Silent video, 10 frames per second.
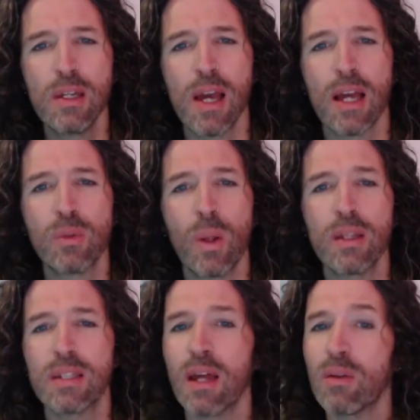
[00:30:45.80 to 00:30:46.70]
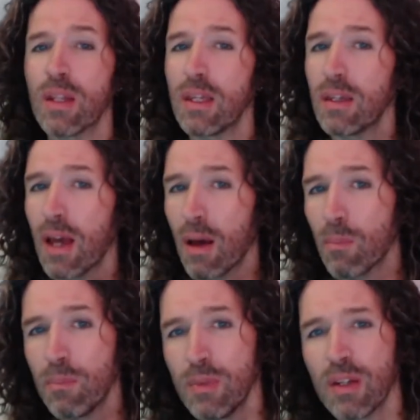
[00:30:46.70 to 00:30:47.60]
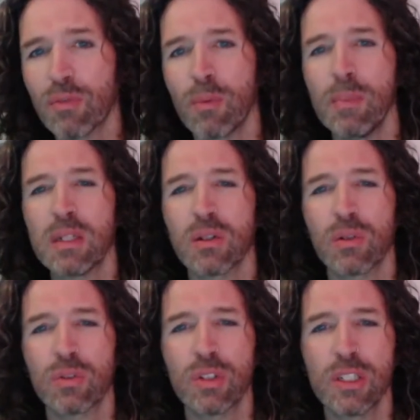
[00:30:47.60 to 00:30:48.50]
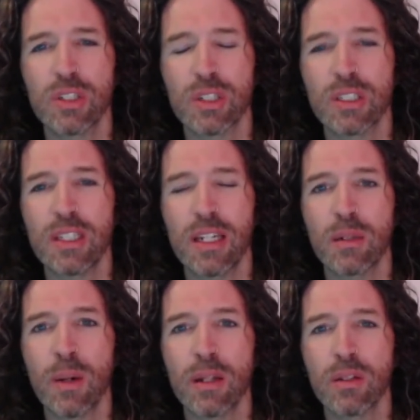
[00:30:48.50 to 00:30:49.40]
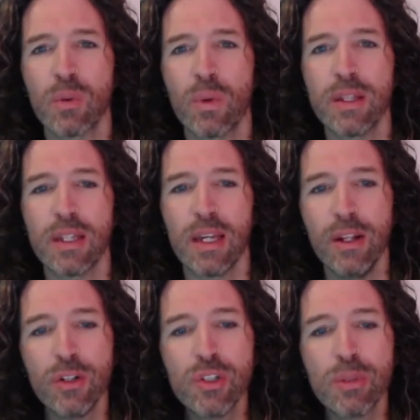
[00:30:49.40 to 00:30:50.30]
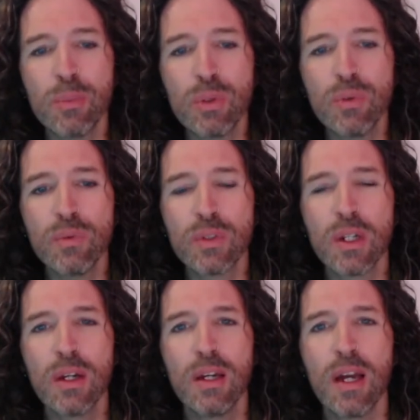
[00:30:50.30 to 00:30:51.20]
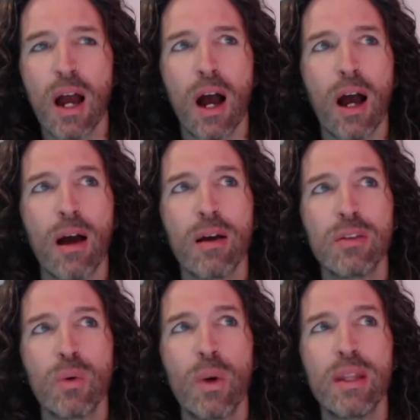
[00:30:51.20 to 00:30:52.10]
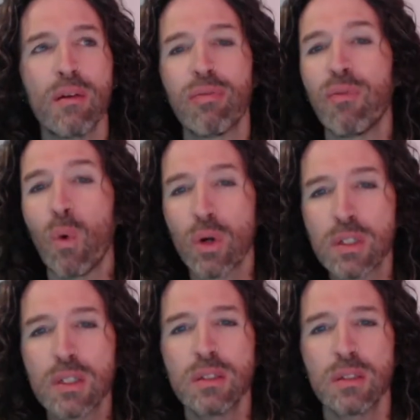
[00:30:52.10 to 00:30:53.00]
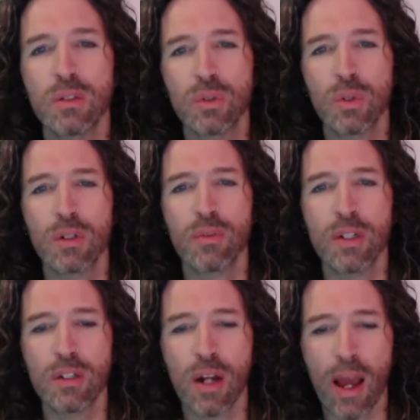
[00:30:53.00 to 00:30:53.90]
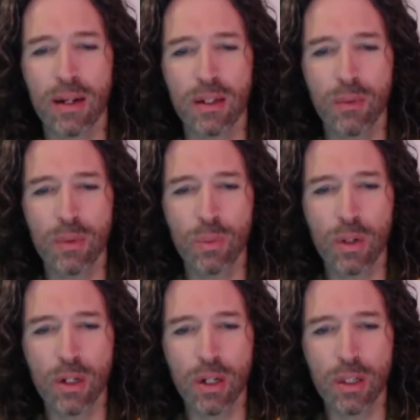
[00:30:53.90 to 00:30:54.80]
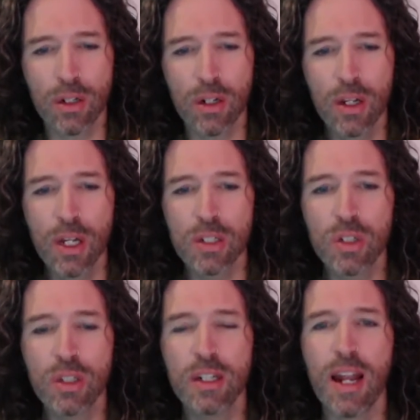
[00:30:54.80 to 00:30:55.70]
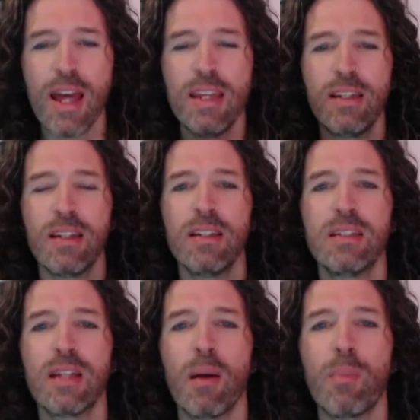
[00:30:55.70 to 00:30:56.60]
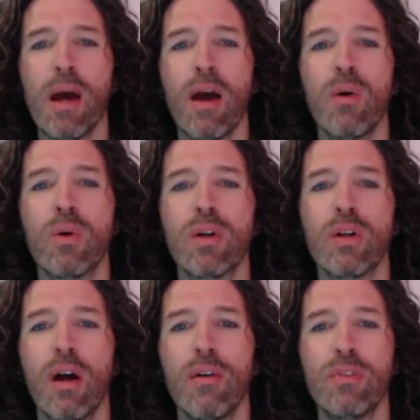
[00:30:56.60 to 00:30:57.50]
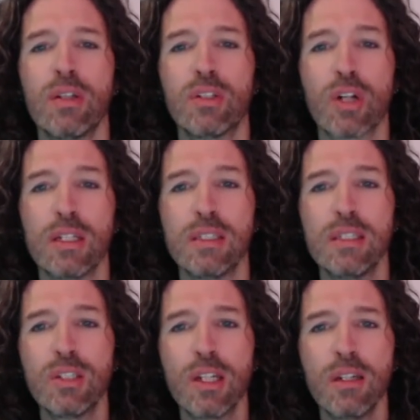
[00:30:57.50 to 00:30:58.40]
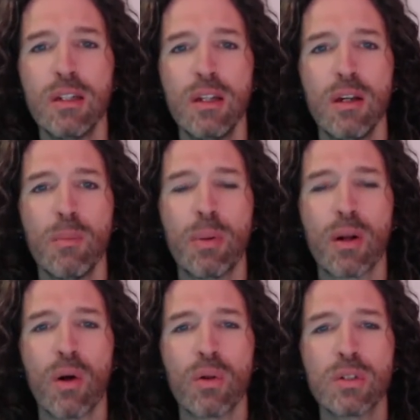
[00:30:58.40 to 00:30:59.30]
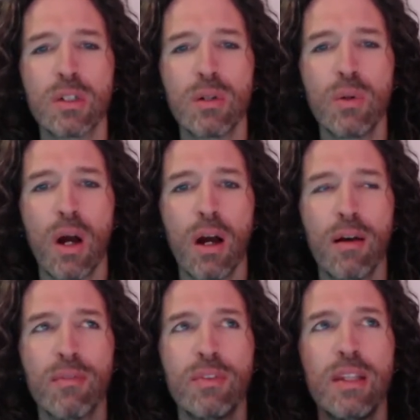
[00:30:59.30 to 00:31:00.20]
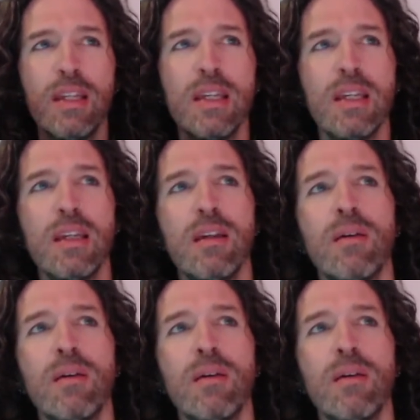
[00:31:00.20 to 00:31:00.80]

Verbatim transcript: as well as how they how different mystical traditions think about the way that energy moves uh, the way that forces are sort of interacting with one another. So the night is that power of the transition, but also of the